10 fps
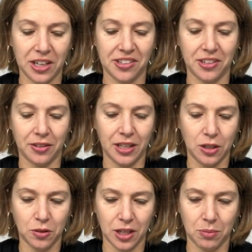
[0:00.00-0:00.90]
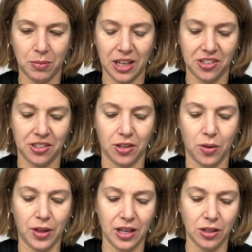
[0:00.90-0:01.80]
so that you can make sure
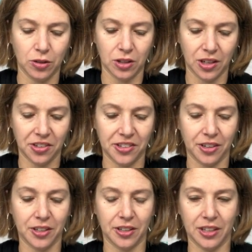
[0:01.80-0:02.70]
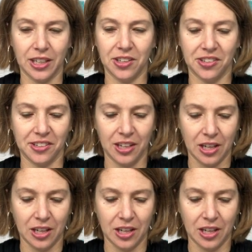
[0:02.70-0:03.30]
that your circle is